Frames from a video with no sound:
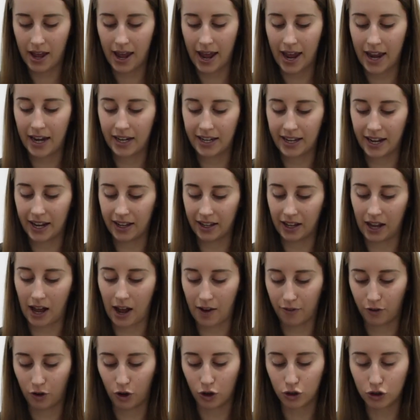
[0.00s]
And yeah,
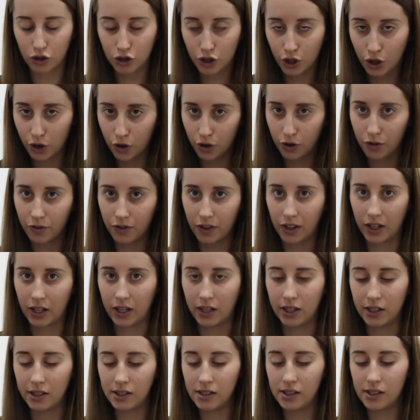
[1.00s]
I've got 2 of
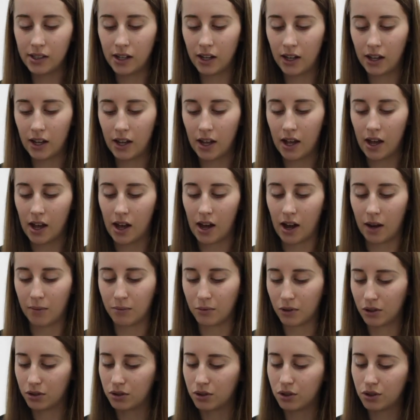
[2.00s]
these. I'm
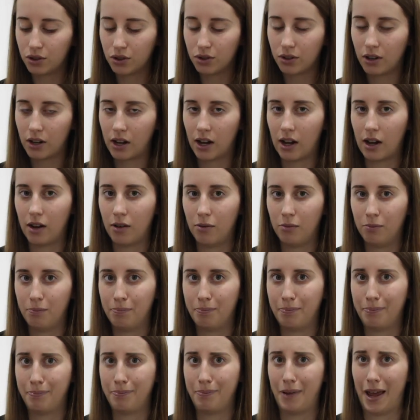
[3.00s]
not too sure how
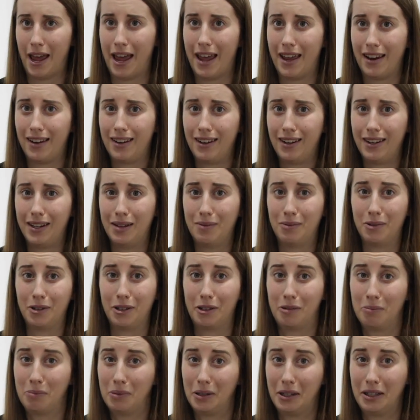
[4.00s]
badly I'm
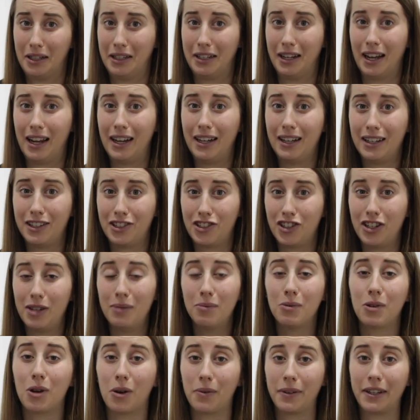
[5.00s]
gonna bleed. I
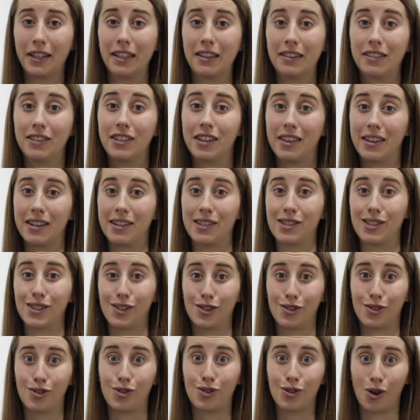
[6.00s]
literally am going into this
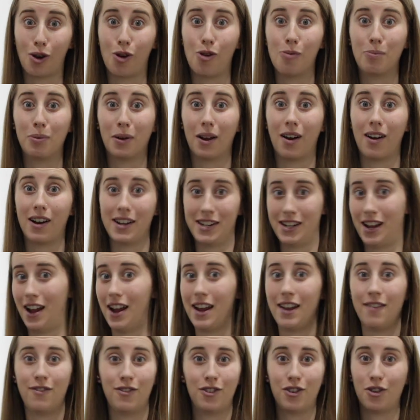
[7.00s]
so blind.
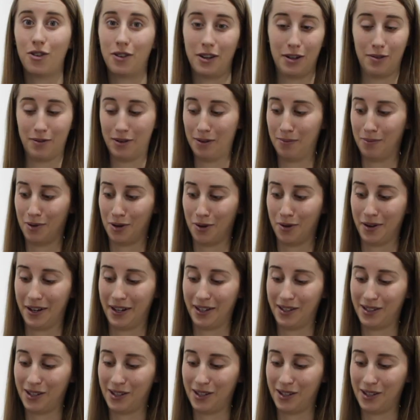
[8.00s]
I have no idea what I'm doing.